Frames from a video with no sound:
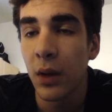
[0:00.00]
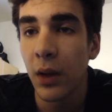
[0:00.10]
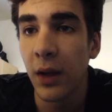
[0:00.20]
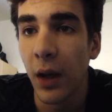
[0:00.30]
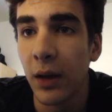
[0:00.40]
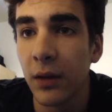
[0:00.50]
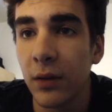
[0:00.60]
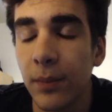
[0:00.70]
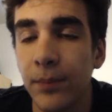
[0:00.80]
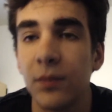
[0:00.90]
Hey
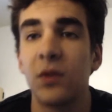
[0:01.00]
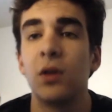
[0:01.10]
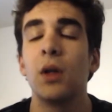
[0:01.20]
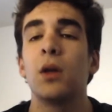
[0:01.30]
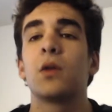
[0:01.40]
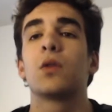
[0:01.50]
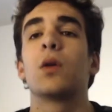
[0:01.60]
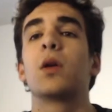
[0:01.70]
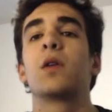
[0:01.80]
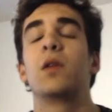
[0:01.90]
guys, TN
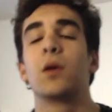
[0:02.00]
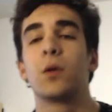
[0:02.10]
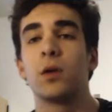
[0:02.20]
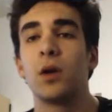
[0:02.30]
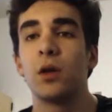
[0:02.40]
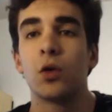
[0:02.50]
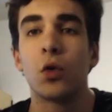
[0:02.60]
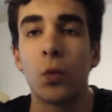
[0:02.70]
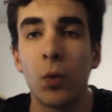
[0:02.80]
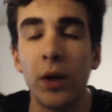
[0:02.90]
Electronics here with another
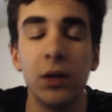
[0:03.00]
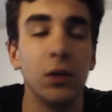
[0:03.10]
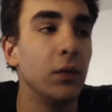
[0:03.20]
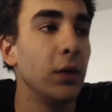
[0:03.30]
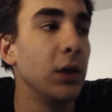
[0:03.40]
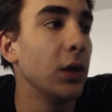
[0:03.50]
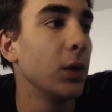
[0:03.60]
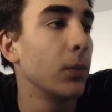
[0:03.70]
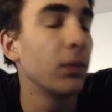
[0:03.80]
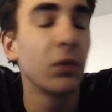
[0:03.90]
great new
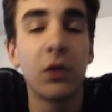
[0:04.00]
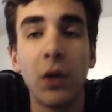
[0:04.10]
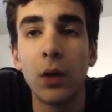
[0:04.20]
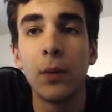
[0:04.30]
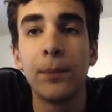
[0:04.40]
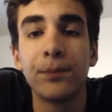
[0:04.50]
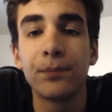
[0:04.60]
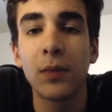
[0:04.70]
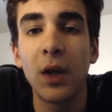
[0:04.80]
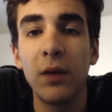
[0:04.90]
video. So
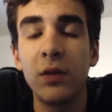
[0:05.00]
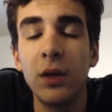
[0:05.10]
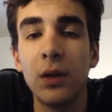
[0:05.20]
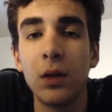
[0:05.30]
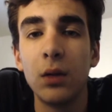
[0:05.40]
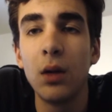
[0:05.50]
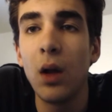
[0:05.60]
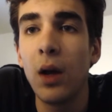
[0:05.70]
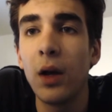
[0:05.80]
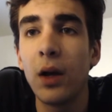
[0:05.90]
I've seen a
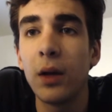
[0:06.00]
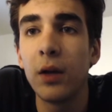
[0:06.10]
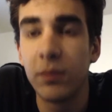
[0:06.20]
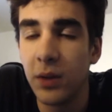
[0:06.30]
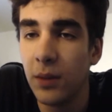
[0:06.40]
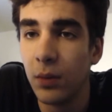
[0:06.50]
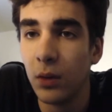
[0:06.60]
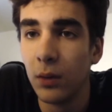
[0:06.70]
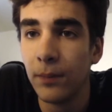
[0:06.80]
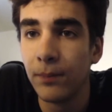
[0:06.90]
lot of
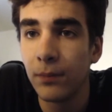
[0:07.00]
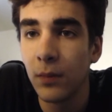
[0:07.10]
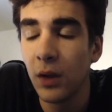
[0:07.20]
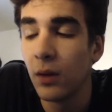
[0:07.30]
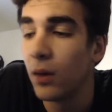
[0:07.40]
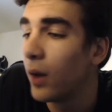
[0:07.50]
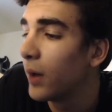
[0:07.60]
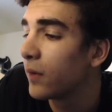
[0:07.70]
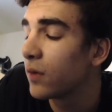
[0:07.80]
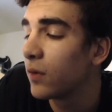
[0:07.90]
people and
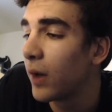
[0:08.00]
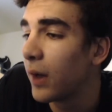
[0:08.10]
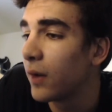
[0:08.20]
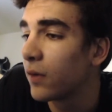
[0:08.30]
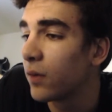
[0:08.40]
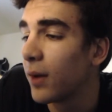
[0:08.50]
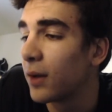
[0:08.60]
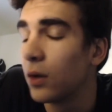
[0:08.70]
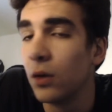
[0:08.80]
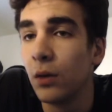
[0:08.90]
lots of ads about
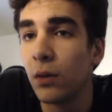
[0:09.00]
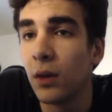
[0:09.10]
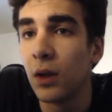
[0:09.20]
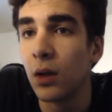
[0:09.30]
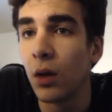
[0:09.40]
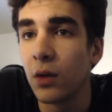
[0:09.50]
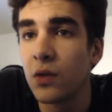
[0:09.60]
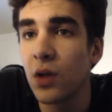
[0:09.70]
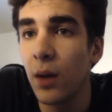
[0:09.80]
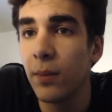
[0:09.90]
a new thing called
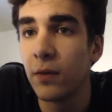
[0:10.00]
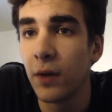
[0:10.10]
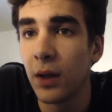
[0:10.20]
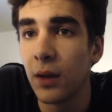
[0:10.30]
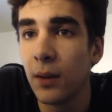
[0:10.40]
Shopify.